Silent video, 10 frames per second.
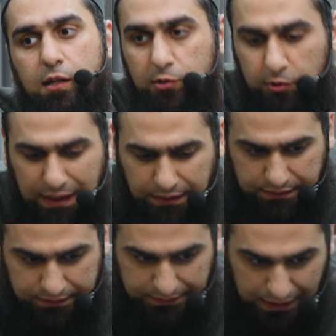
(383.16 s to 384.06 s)
So
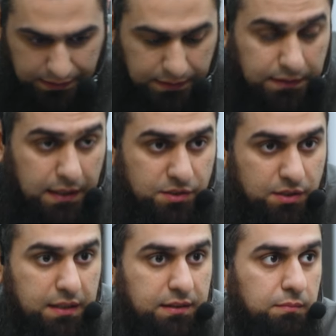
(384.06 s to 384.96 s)
that's
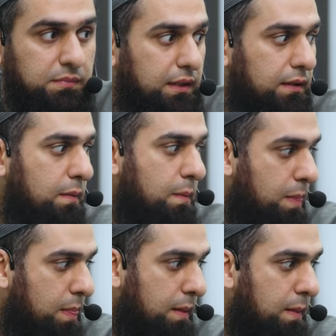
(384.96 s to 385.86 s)
essentially something
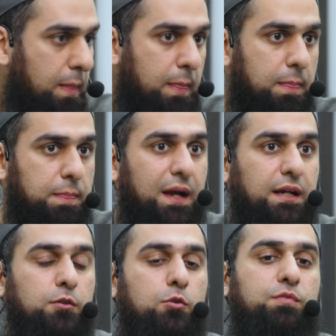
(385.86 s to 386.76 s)

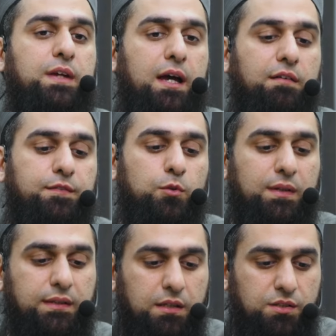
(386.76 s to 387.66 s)
that, you know, we have to
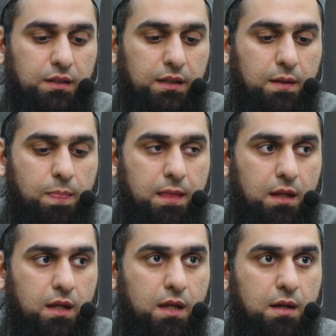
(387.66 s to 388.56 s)
essentially
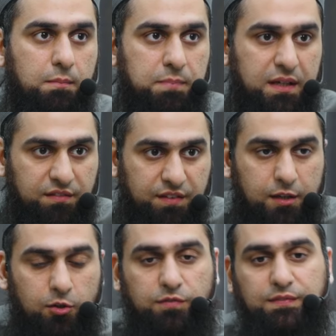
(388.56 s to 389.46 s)
be
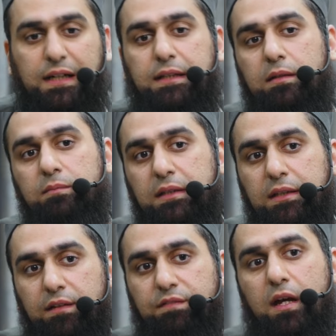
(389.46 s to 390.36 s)
aware of. That's something
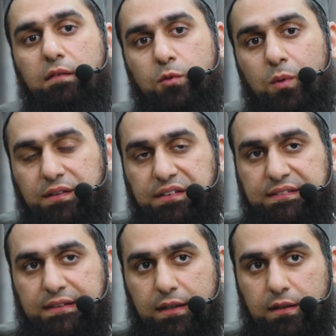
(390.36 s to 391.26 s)
that we have to
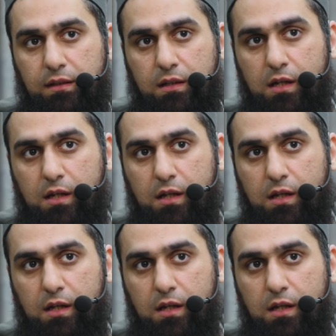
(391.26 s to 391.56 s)
understand.